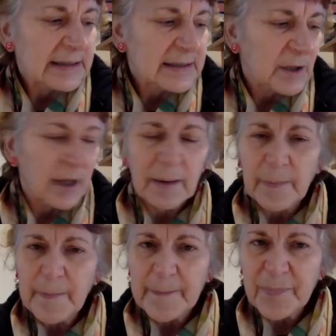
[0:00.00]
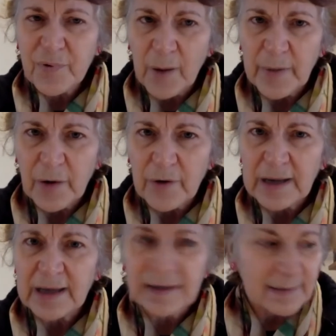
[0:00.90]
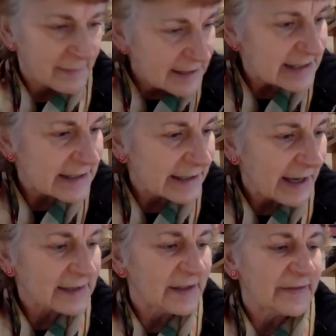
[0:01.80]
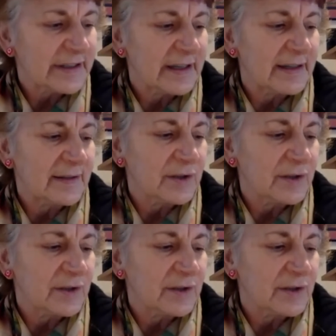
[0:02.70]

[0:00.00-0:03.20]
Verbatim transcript: So they're primarily a listening activity,